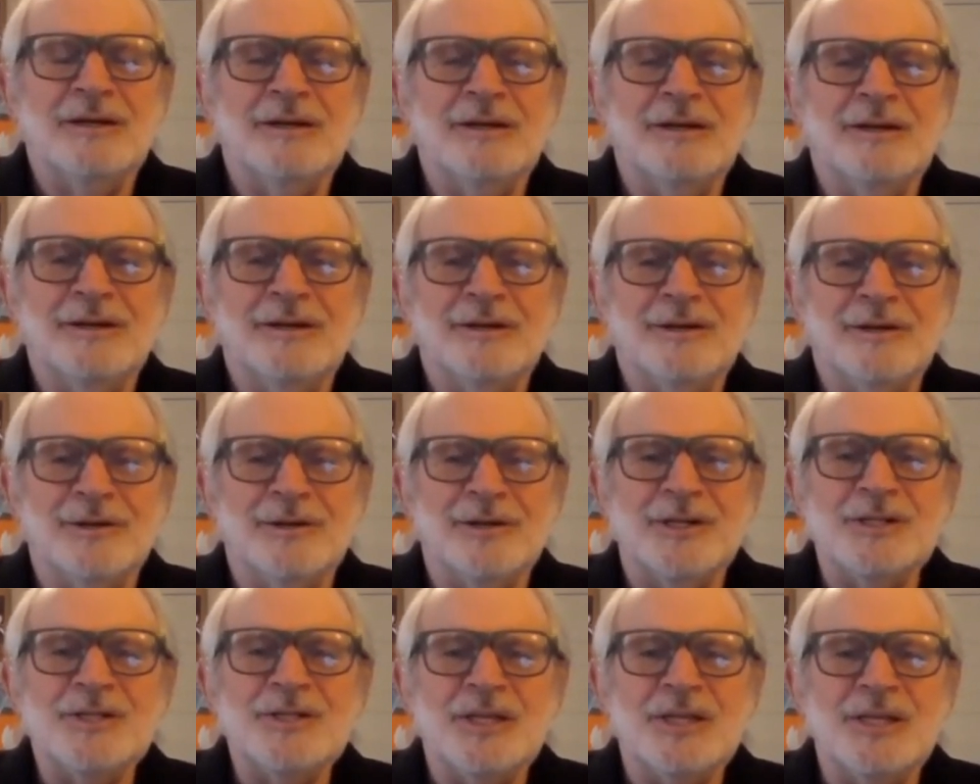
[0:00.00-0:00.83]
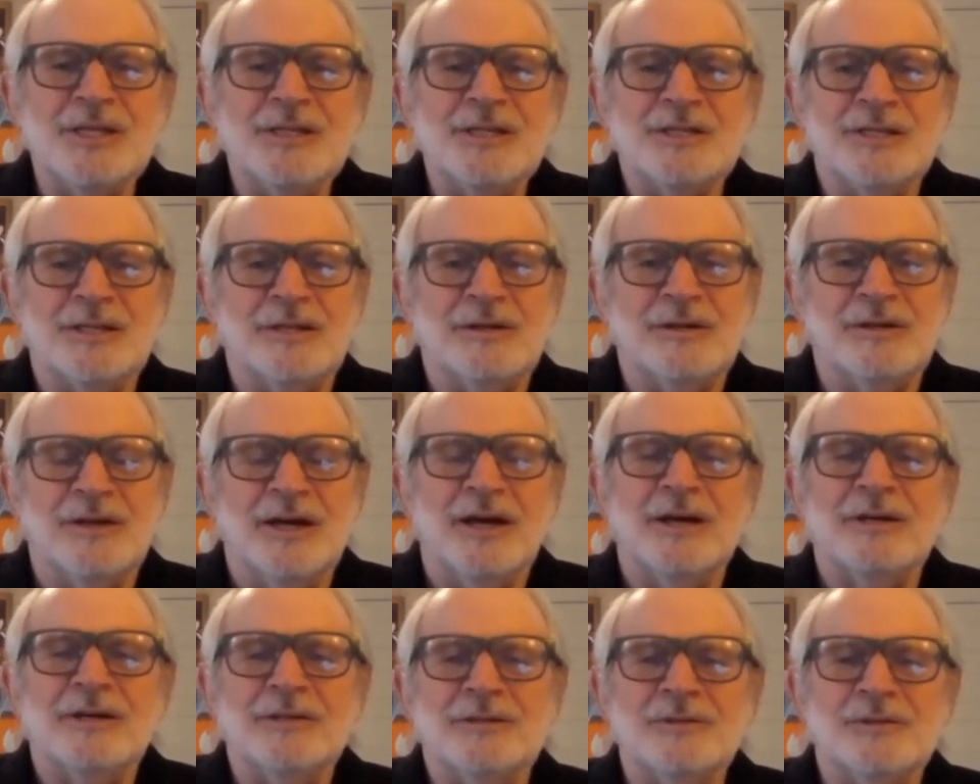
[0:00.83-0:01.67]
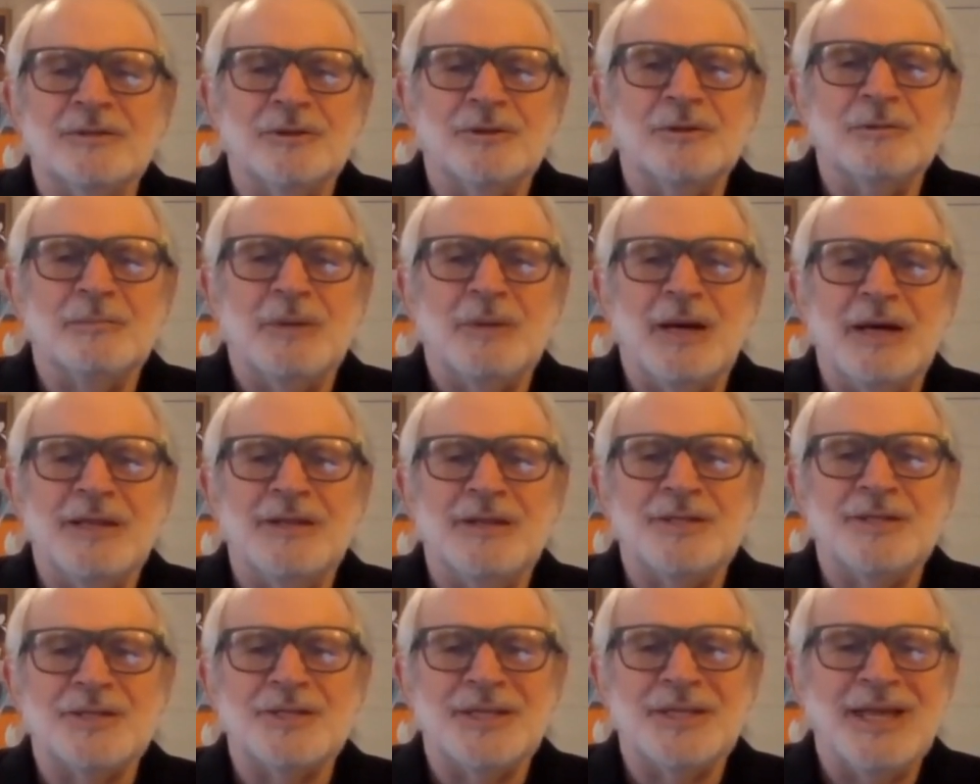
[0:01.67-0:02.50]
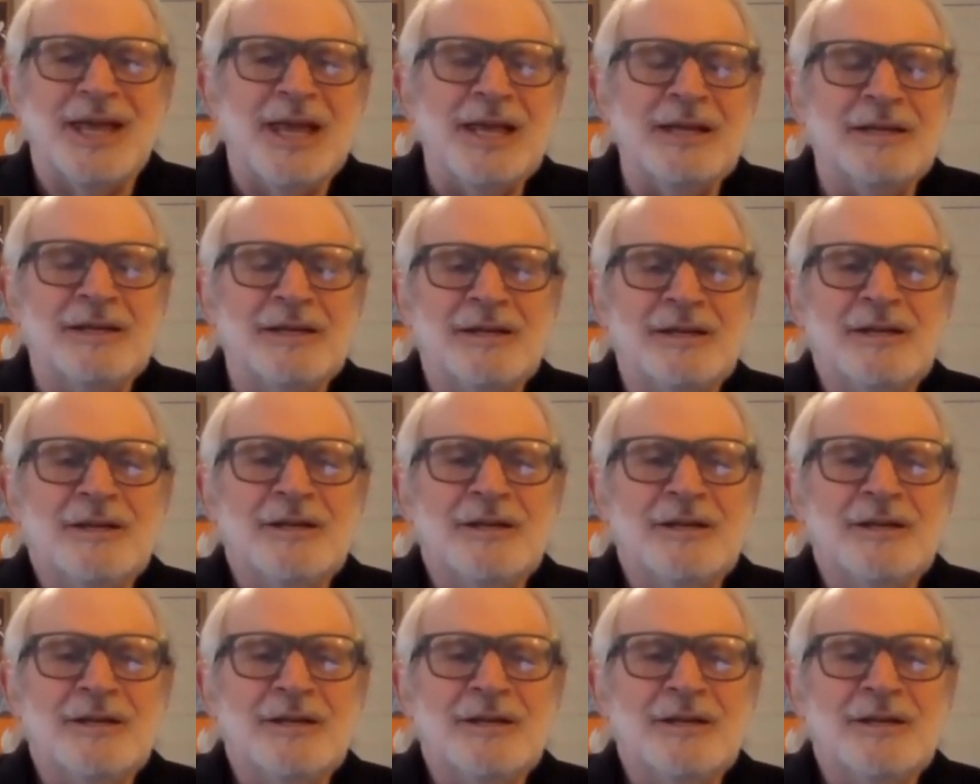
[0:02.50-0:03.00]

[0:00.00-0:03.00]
currencies that are not controlled by the state